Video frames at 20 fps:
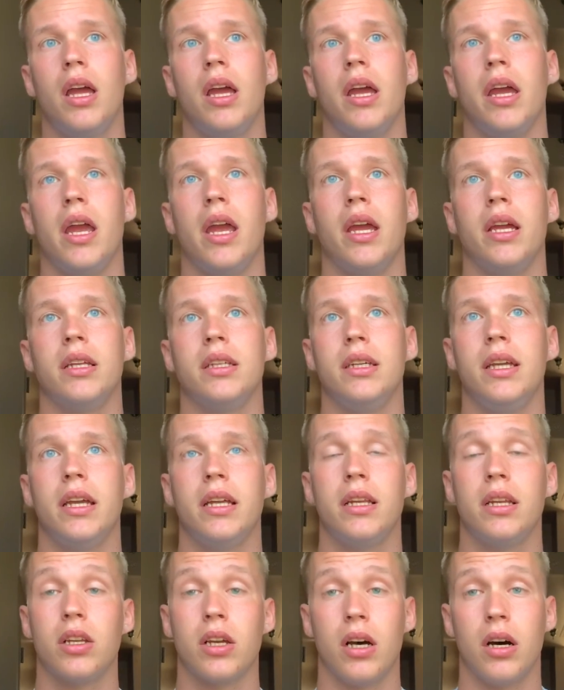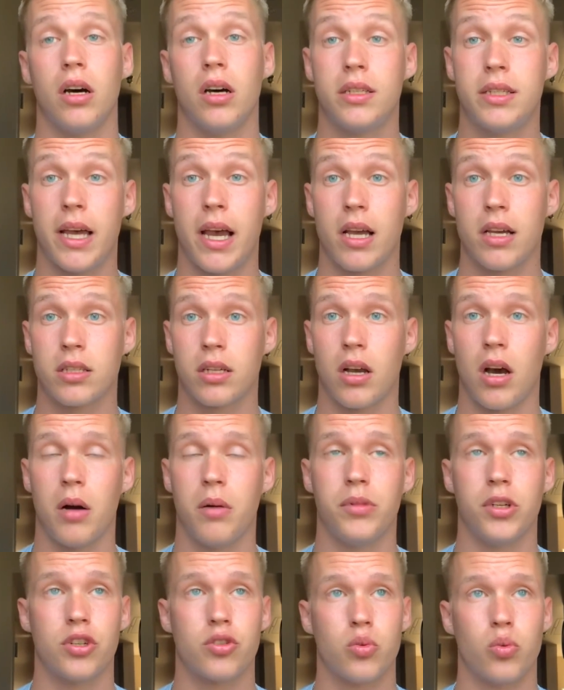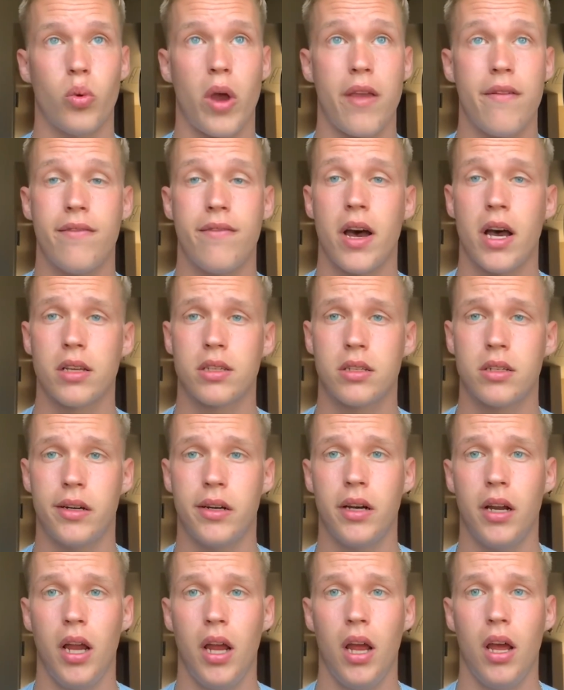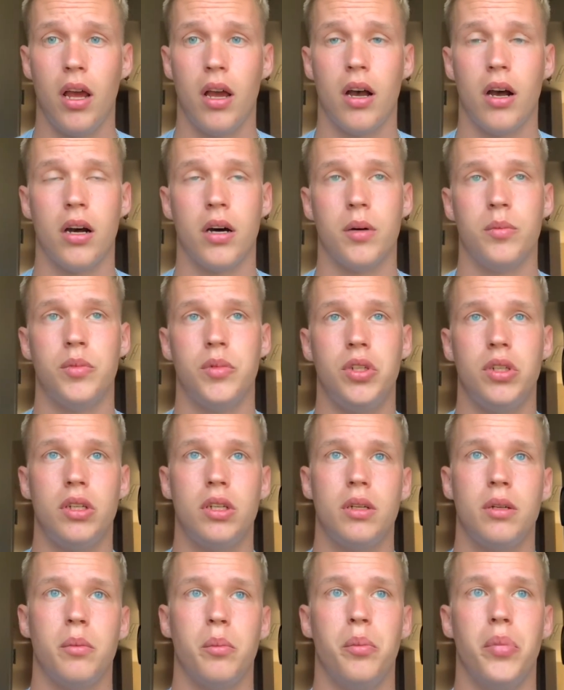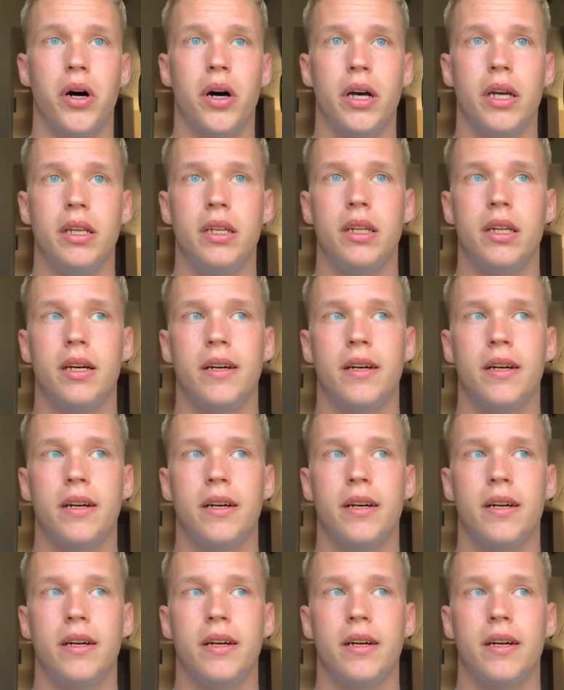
and get tasks accomplished way faster. But